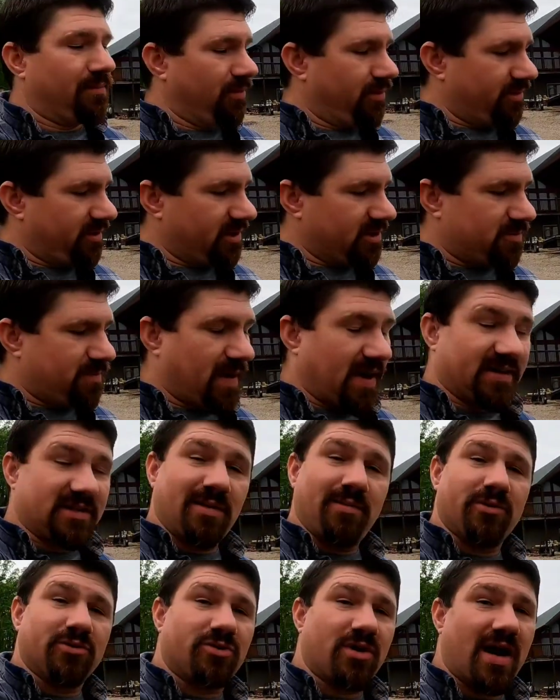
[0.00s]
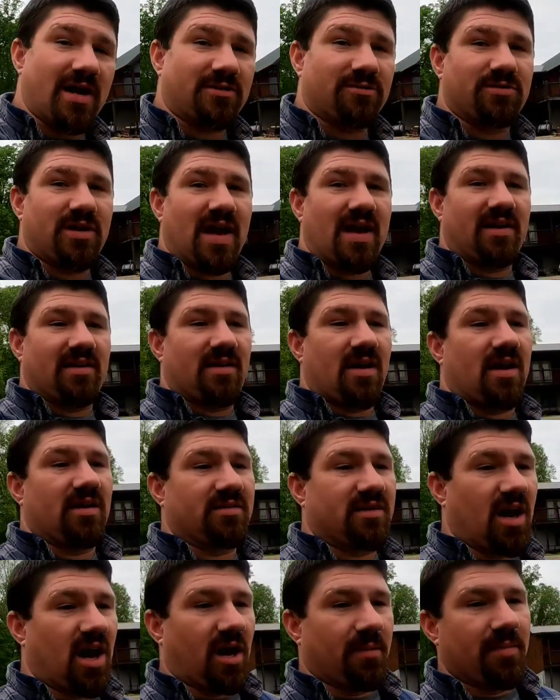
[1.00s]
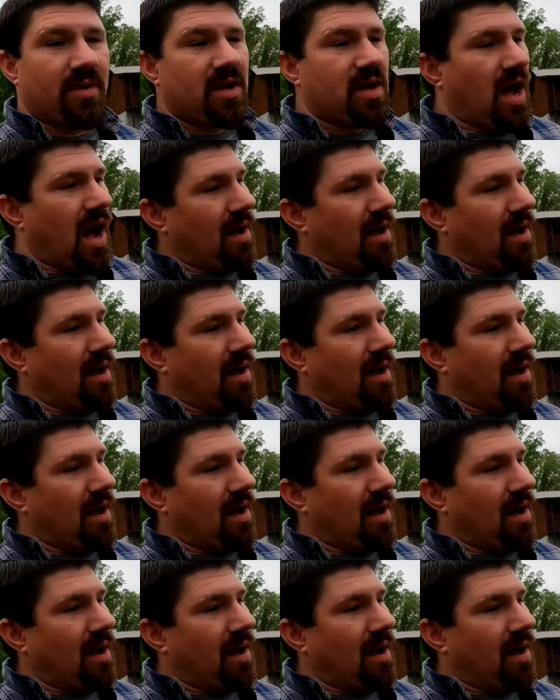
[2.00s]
I'm looking at specs. I'm on TractorData.com.